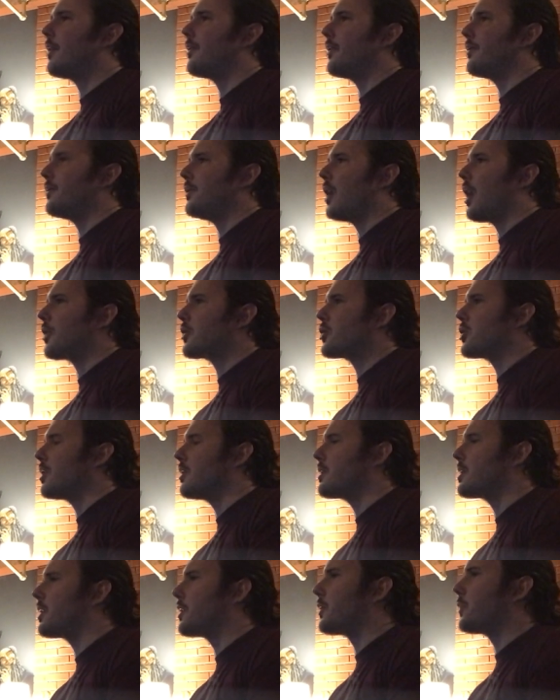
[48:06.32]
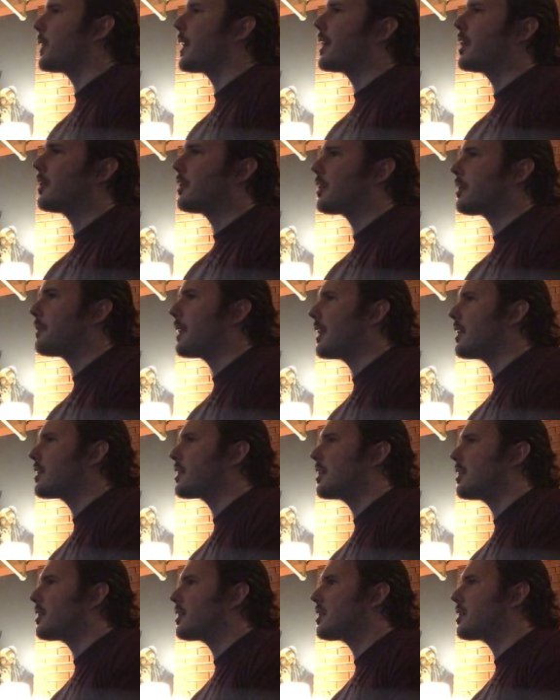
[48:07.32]
off of nachos on a regular
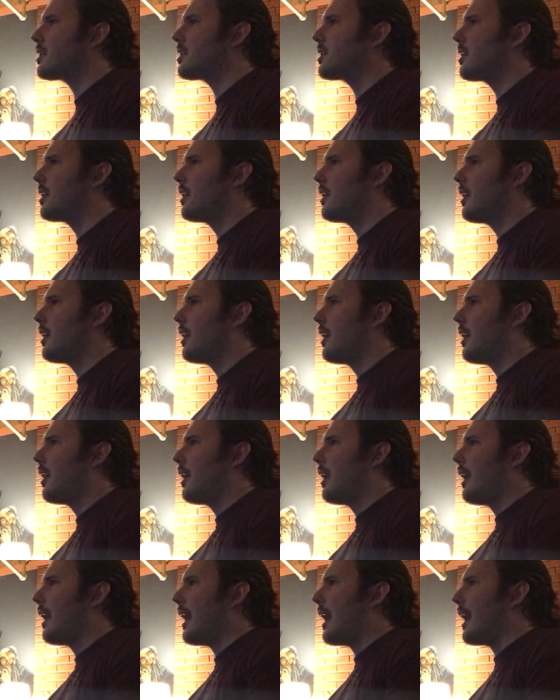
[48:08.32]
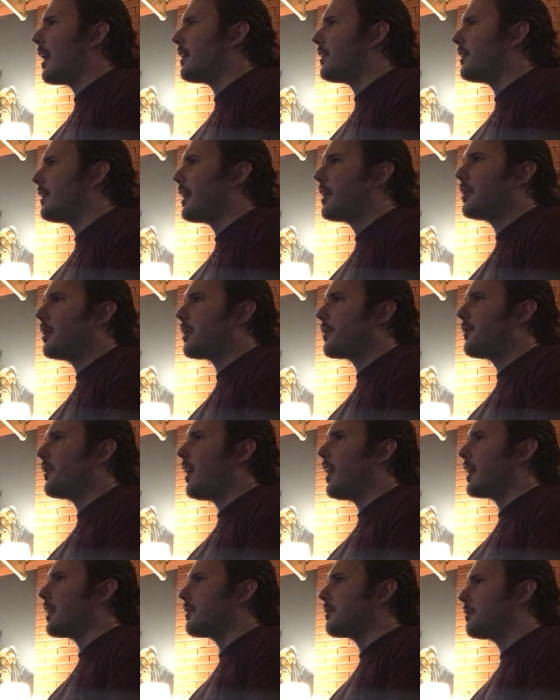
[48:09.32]
basis, and they look
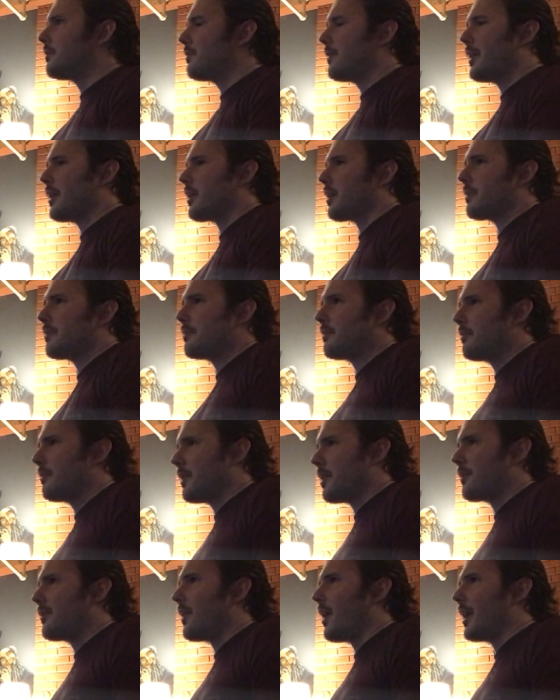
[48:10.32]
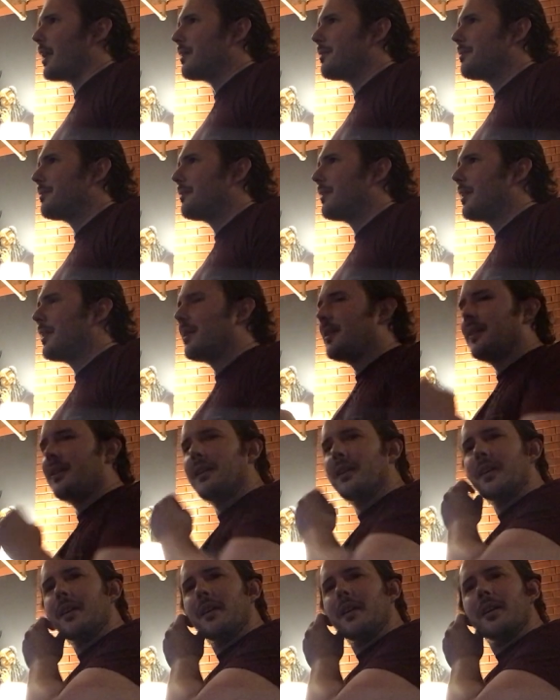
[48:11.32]
fine. They're they're fine.
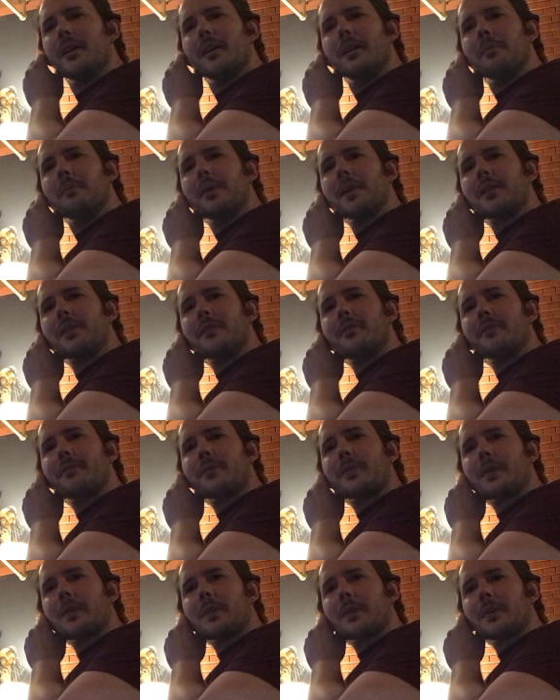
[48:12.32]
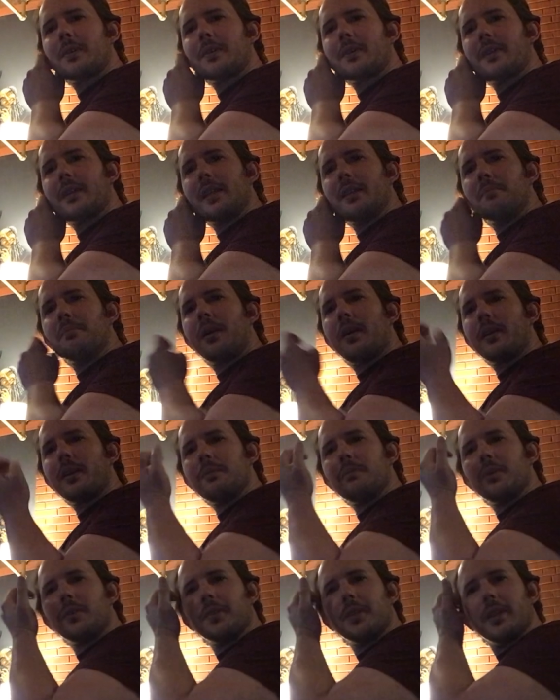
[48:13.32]
But for in
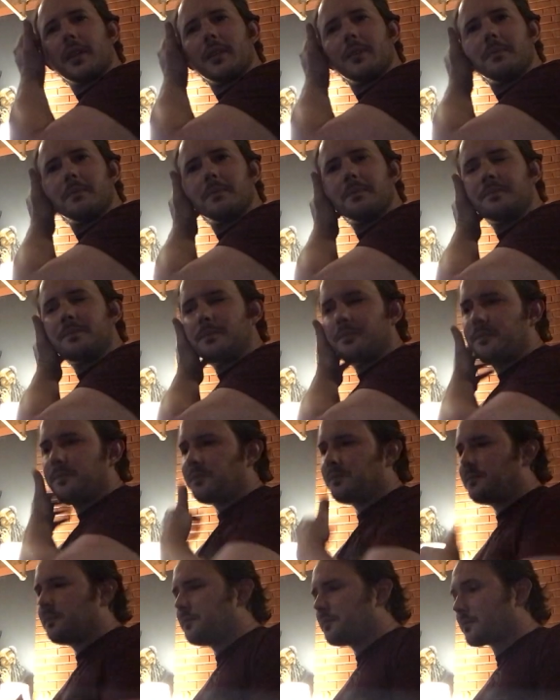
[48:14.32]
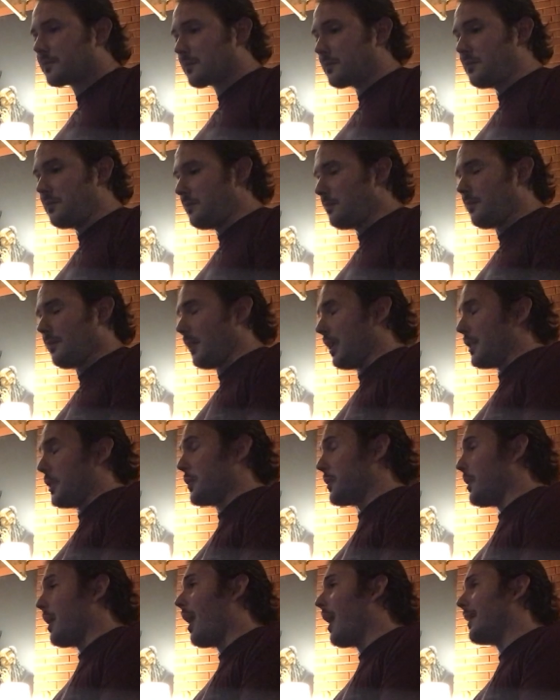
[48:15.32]
bodybuilding,
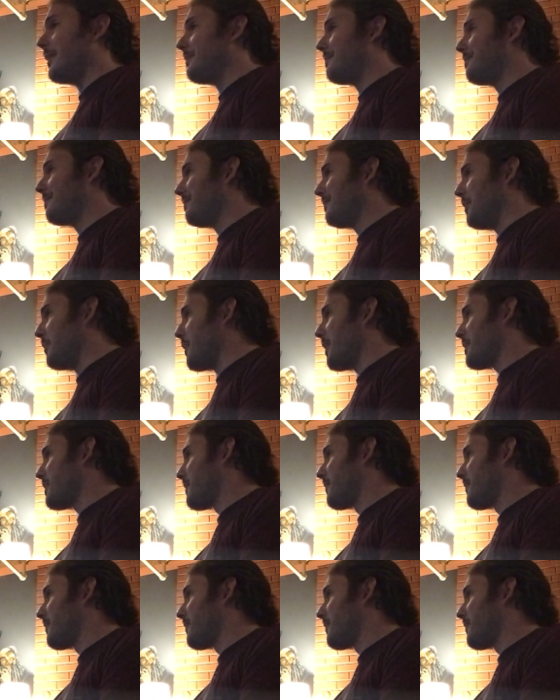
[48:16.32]
you're not you're not